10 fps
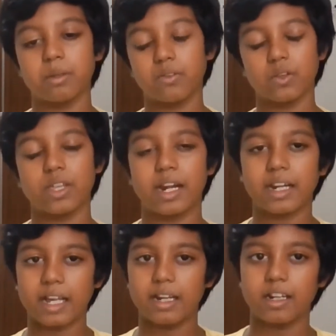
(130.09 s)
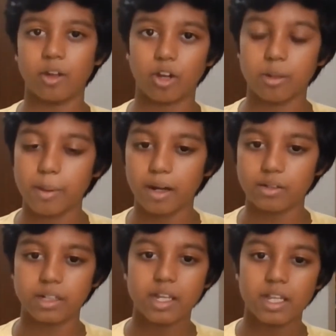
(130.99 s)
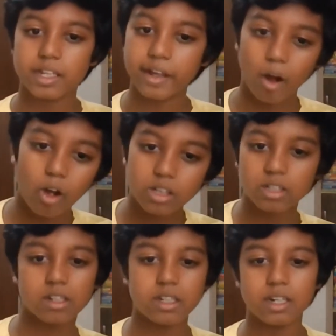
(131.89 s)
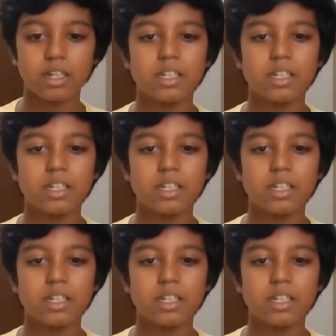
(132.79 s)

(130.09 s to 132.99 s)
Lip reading: Before that, I'll talk about the author.